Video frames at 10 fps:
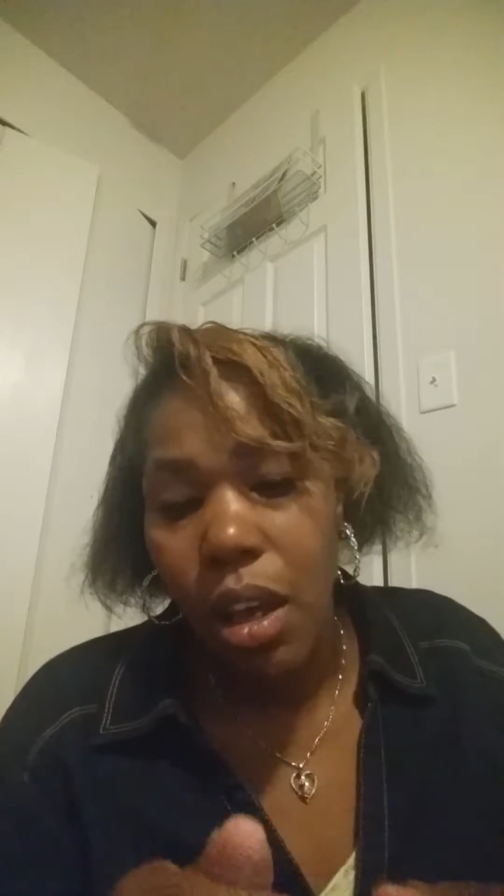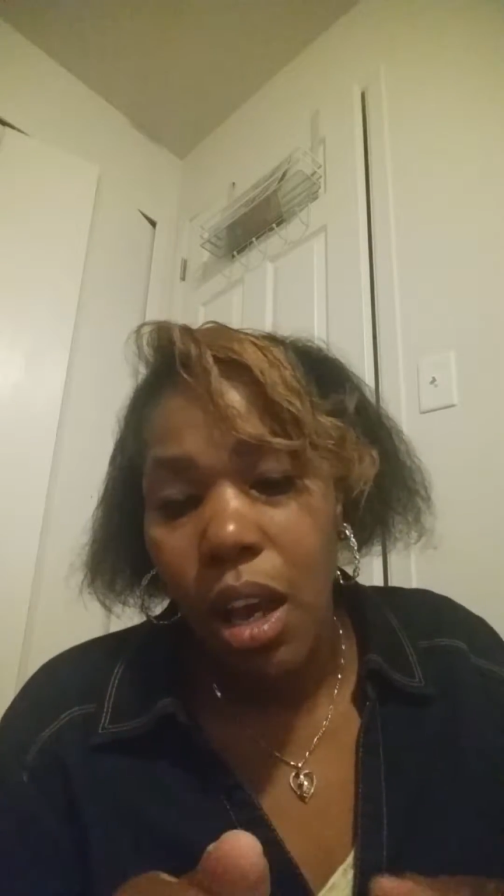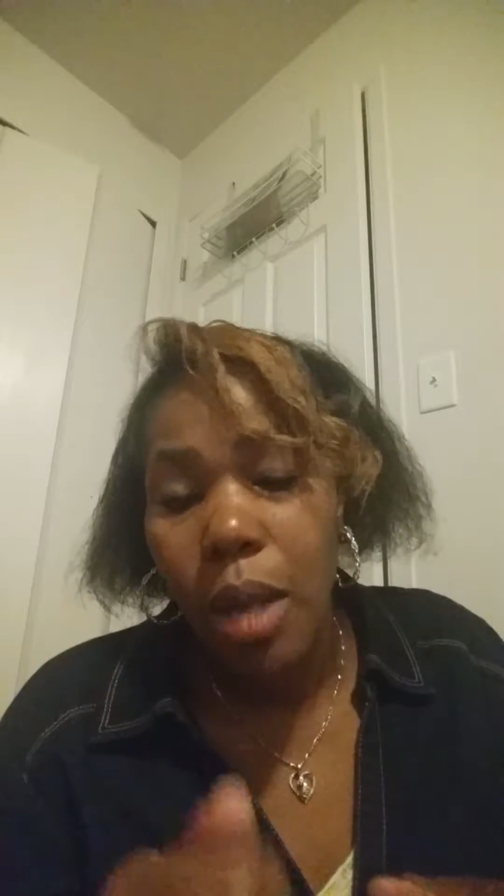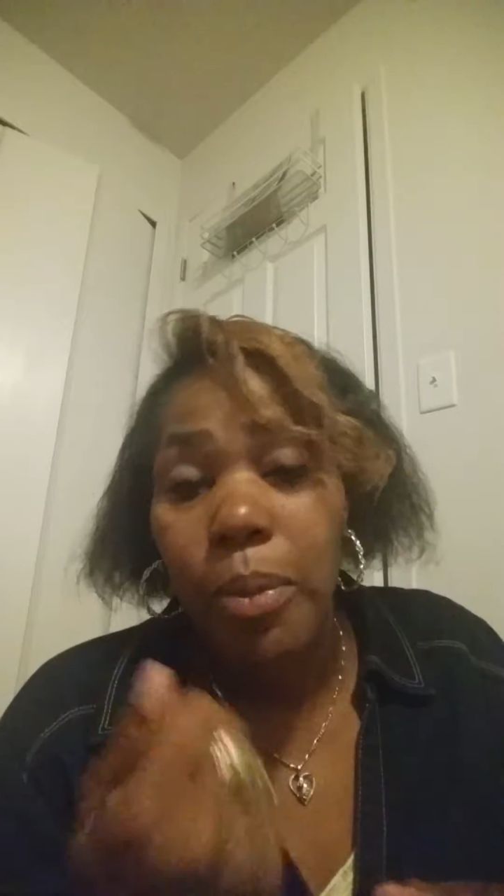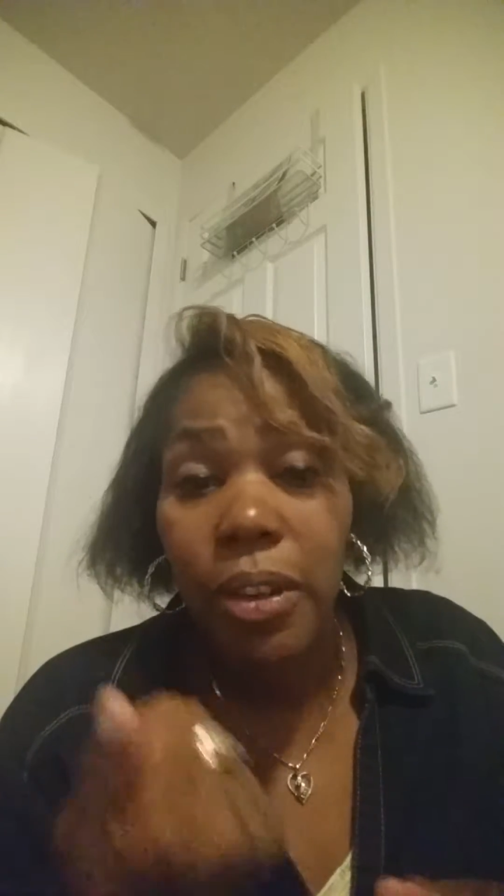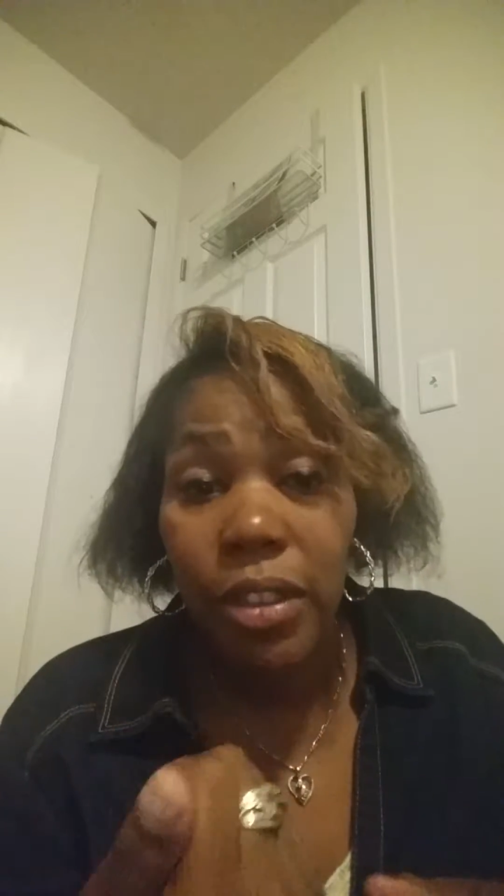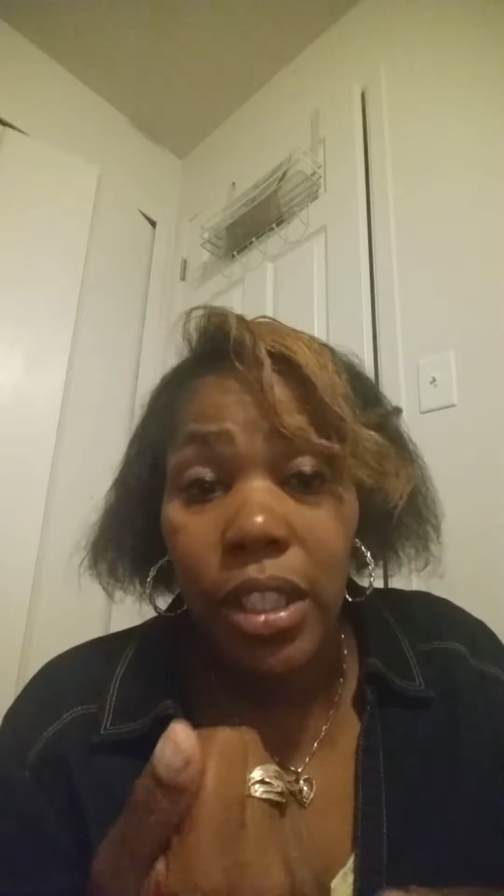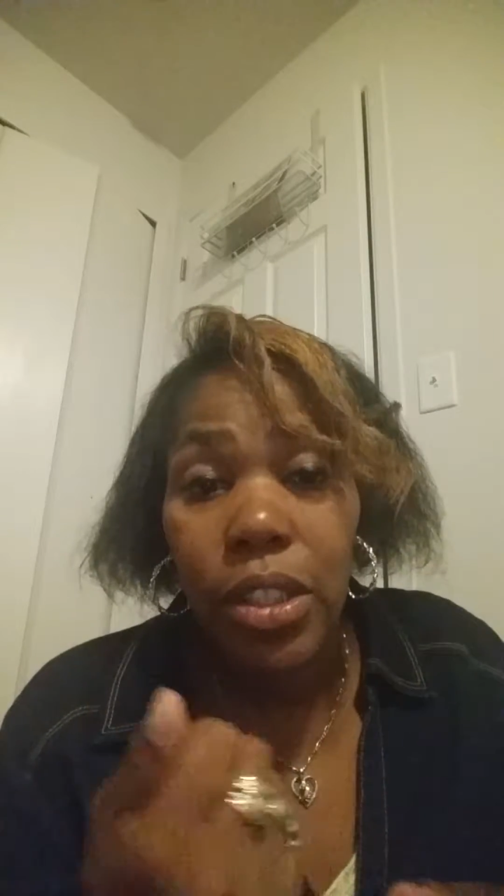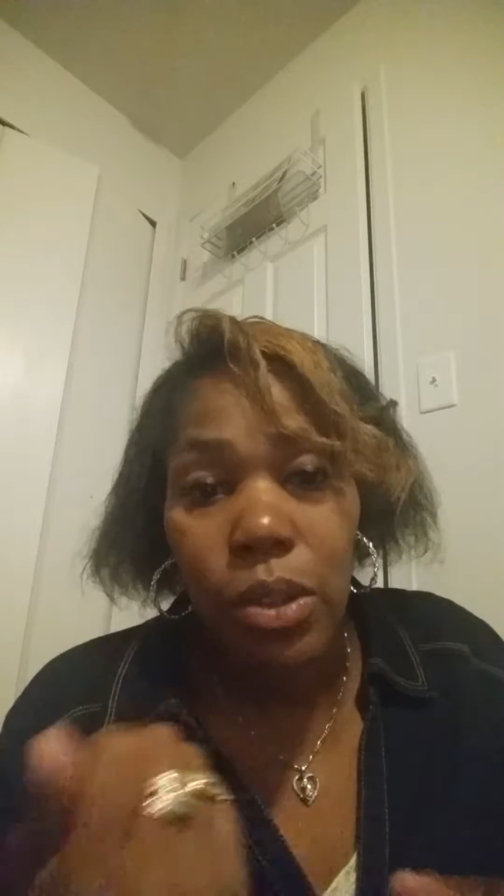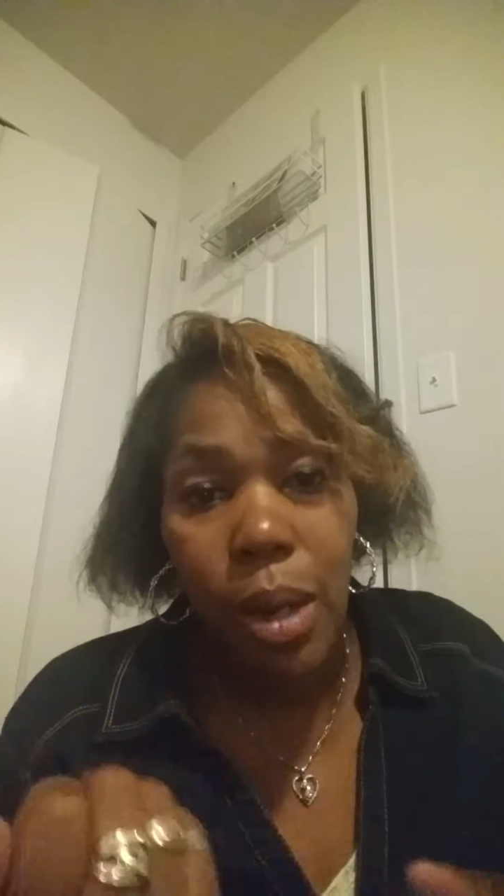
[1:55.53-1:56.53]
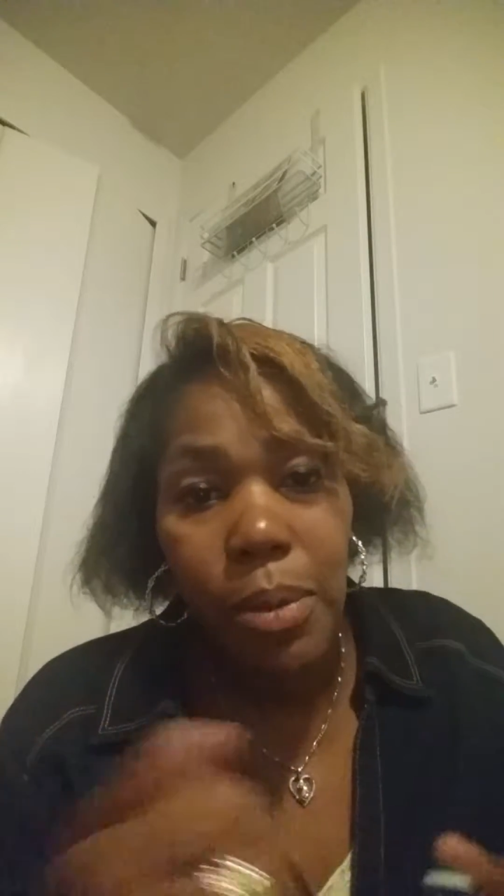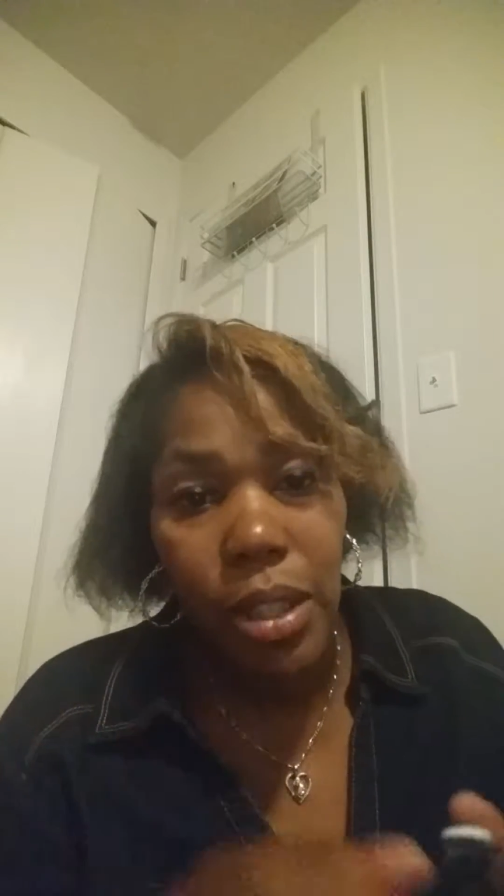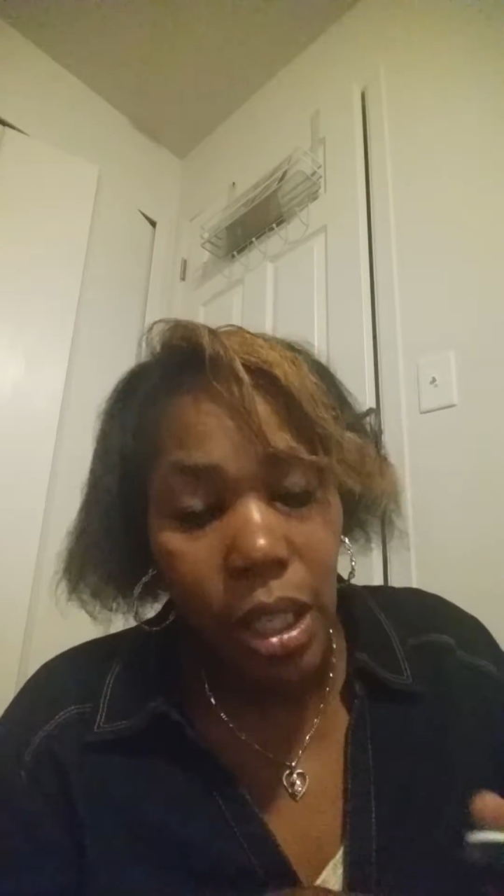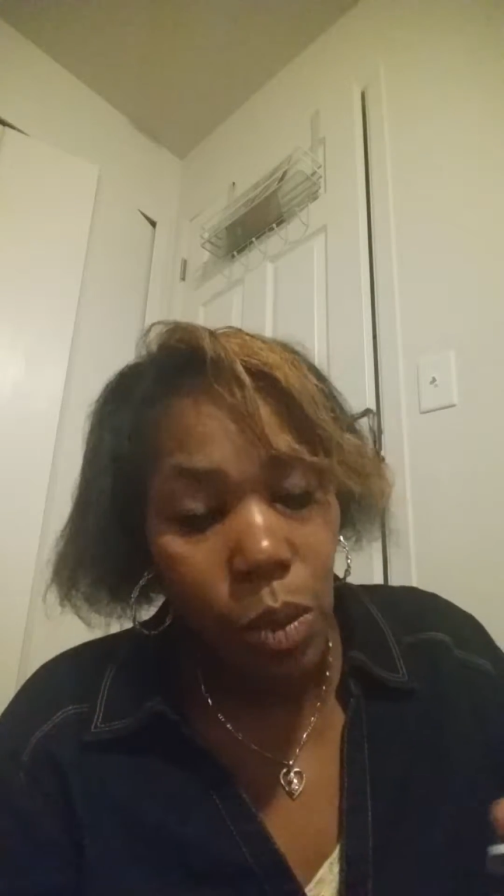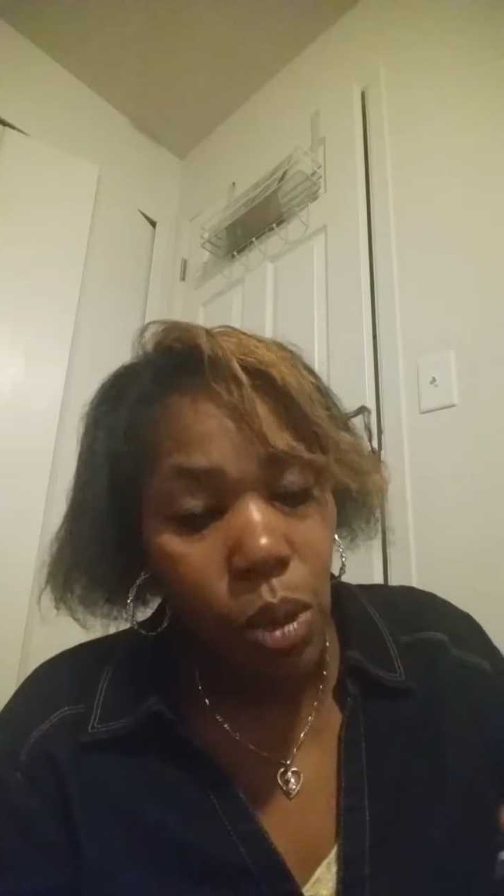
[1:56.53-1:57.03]
on previously, so I'm
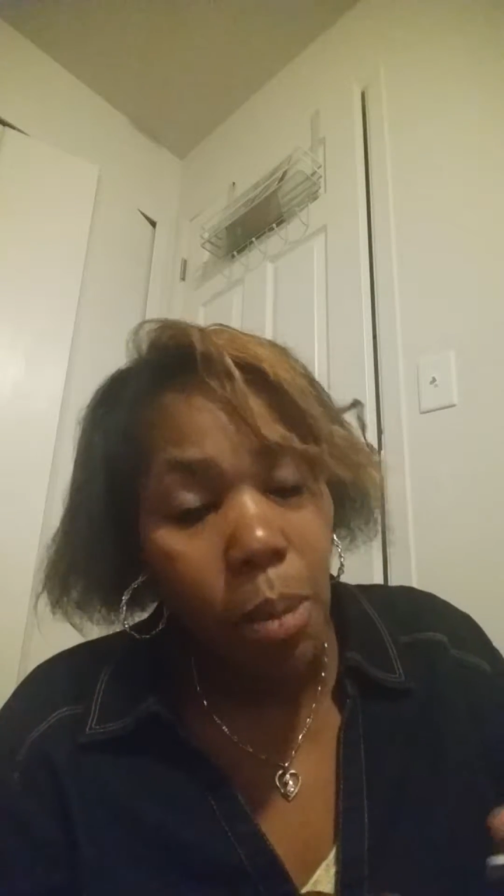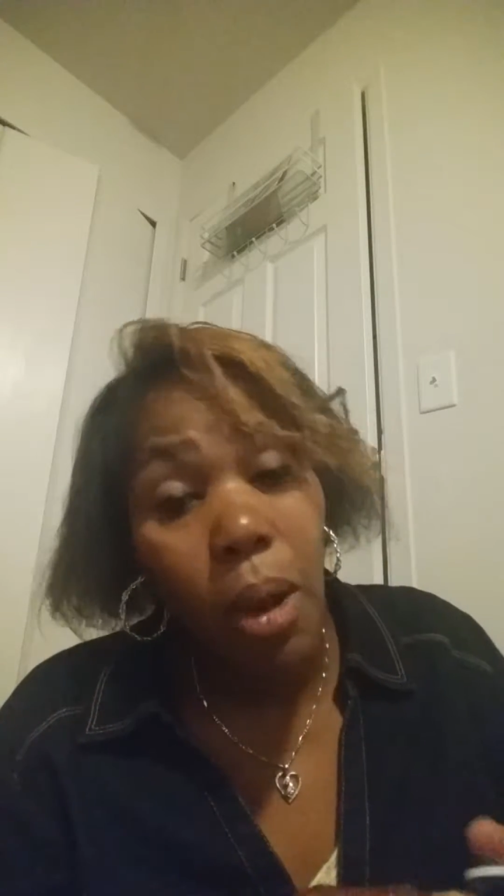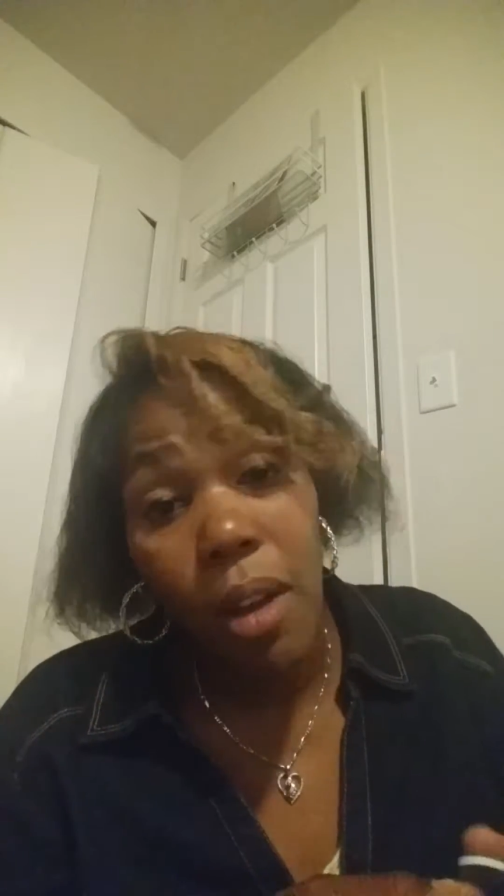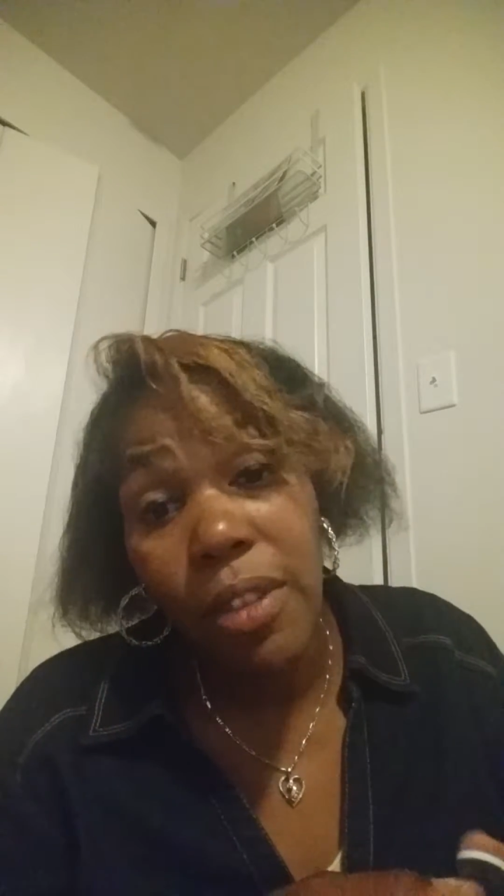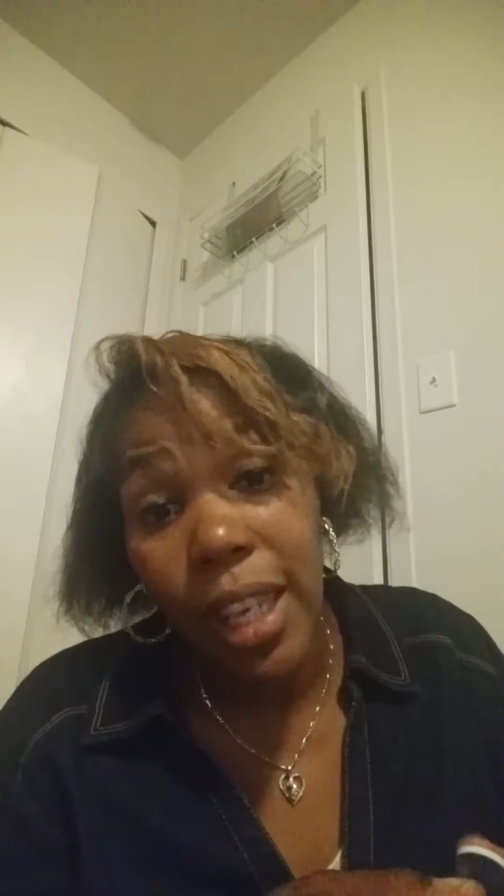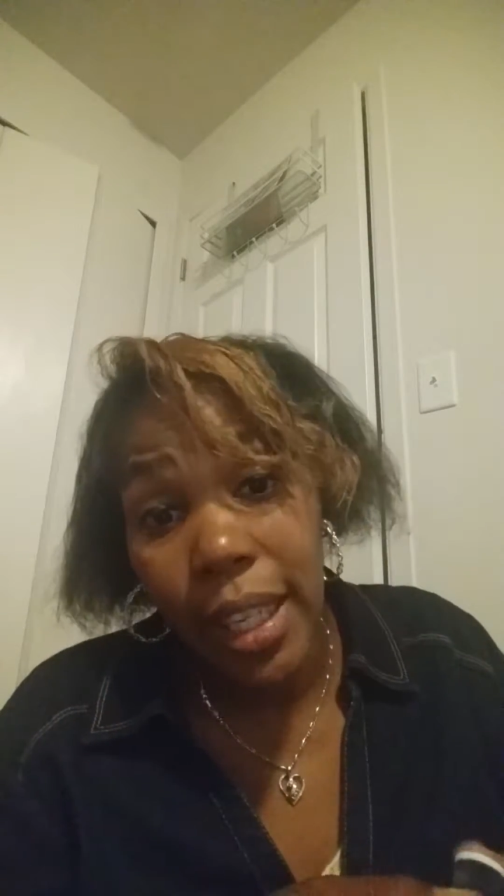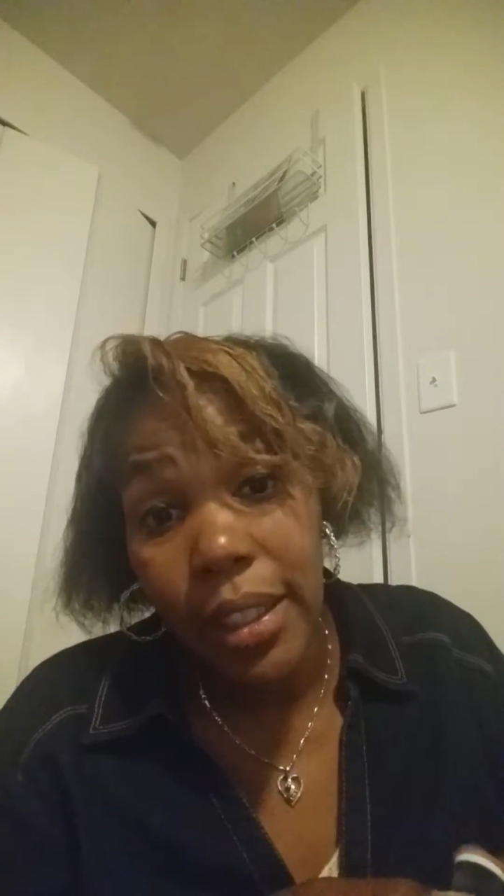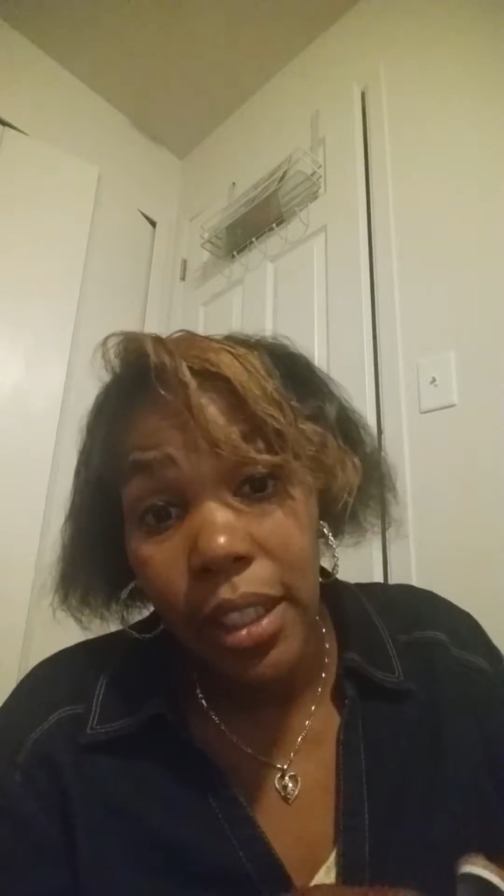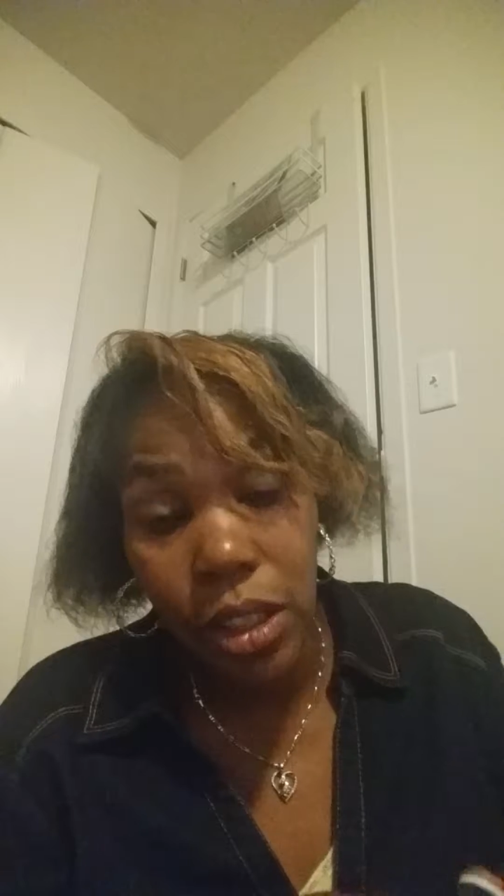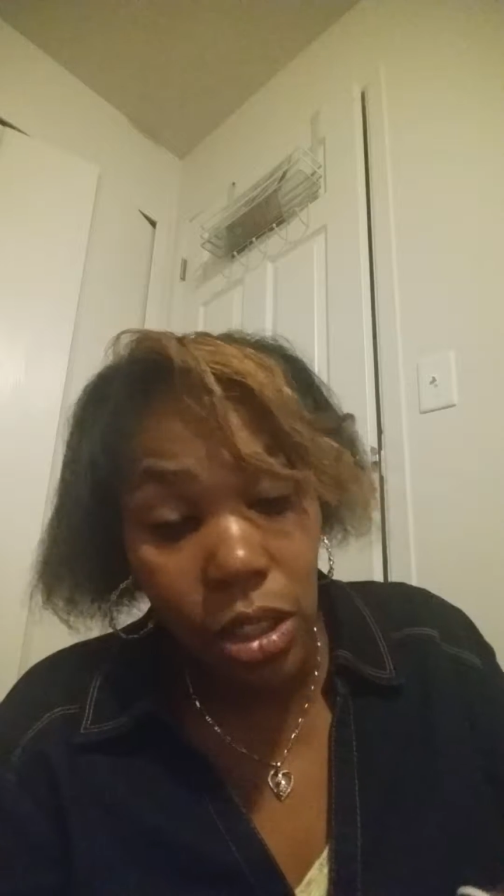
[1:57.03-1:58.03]
just going to rub off the excess